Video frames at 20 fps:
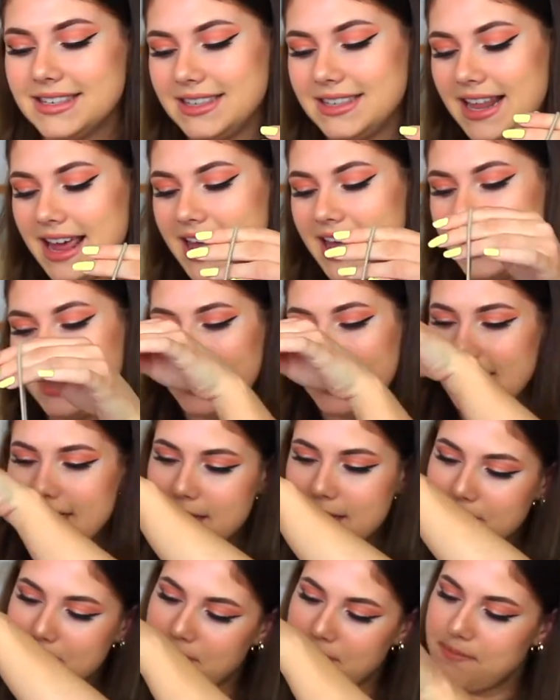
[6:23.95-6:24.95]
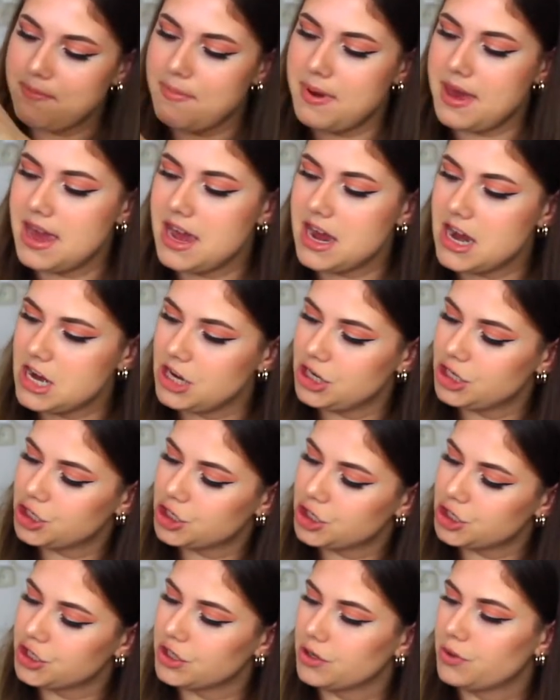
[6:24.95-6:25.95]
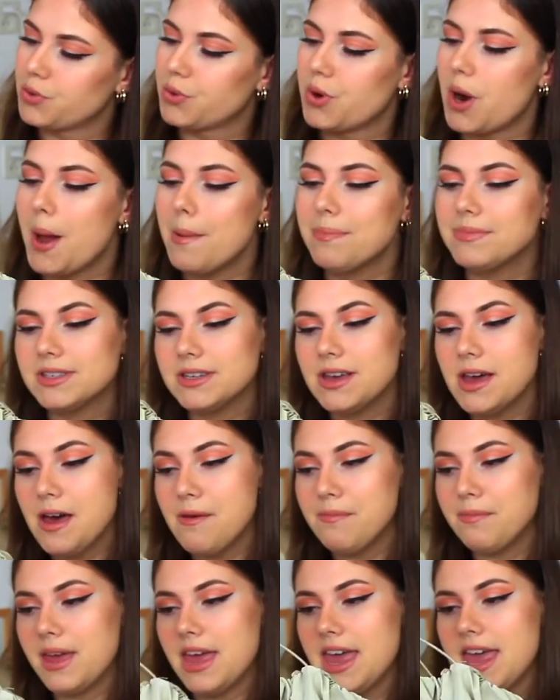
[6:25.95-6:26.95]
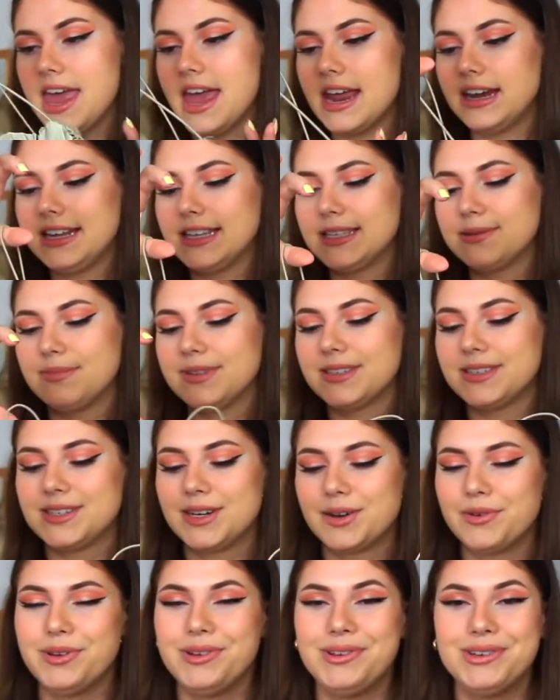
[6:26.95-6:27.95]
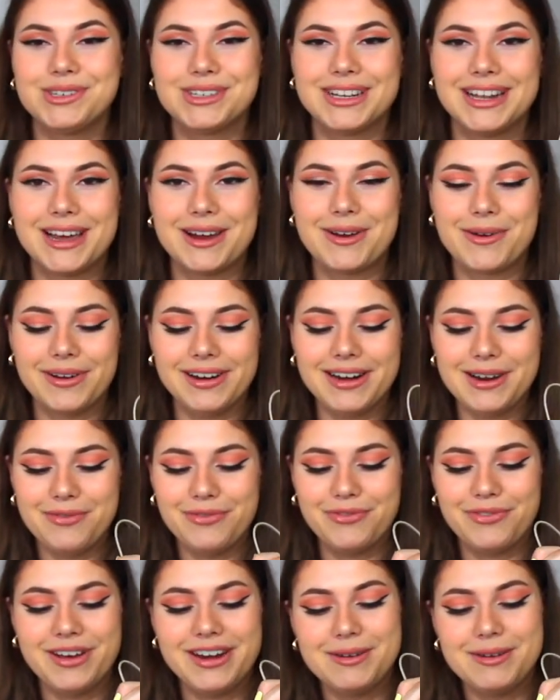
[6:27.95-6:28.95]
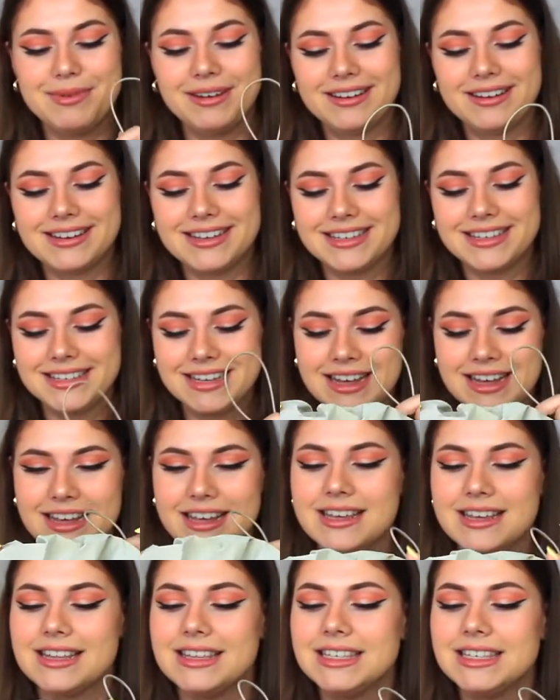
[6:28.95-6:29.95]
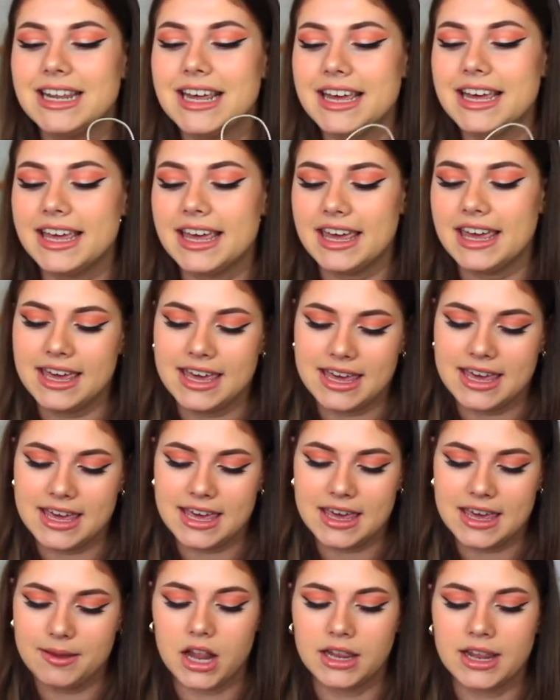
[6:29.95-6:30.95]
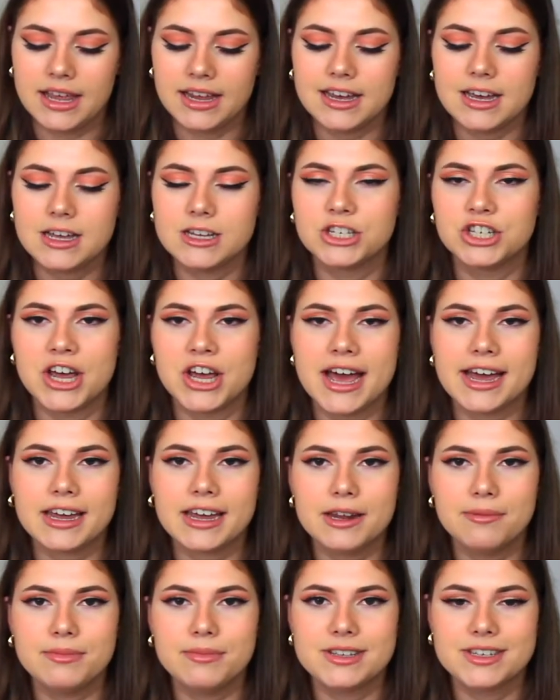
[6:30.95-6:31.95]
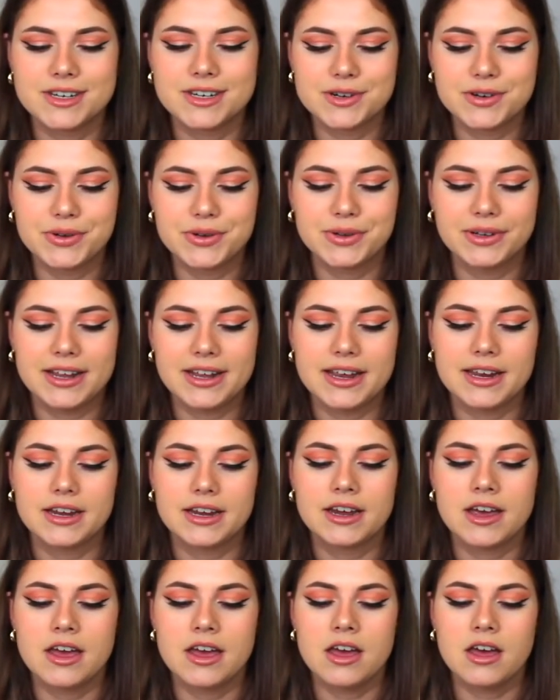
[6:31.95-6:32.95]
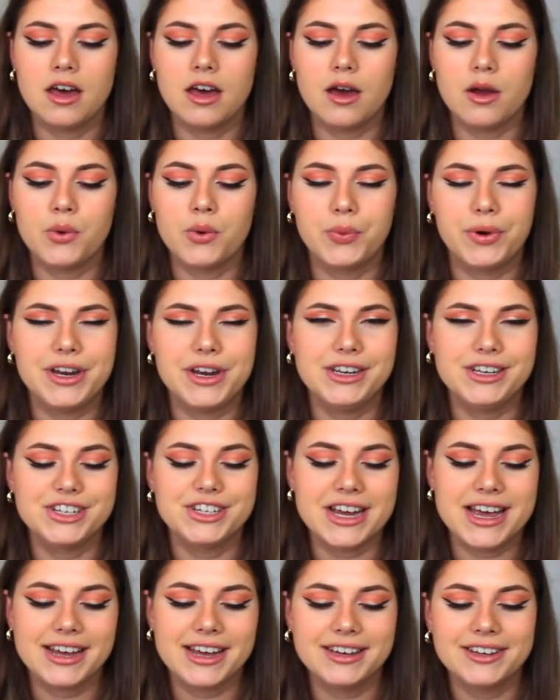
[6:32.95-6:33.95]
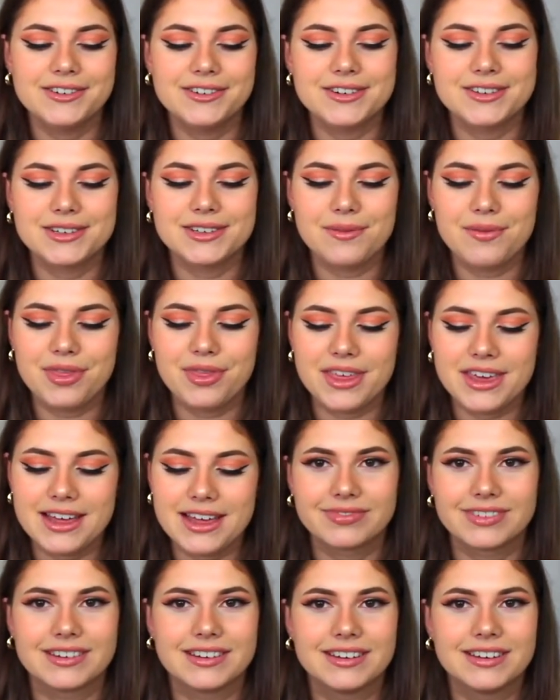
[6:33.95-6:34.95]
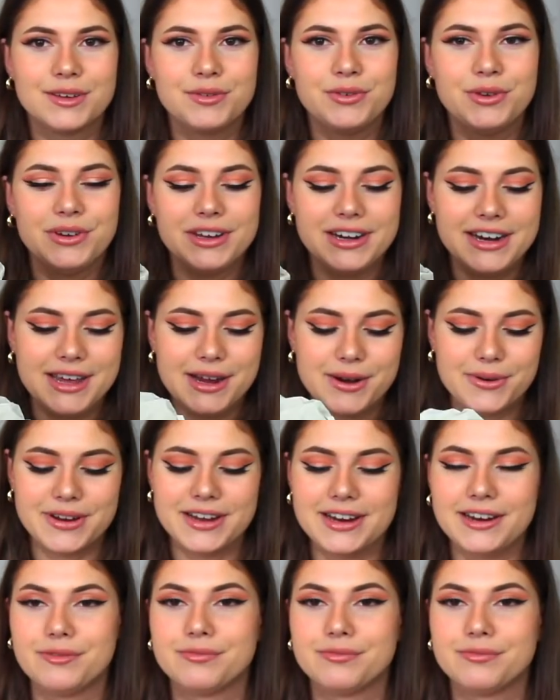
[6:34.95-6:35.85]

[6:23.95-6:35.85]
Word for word: like a beige crop top, and this material is like really funny because it's like a jacket material, like a rain jacket or something, if you can hear it.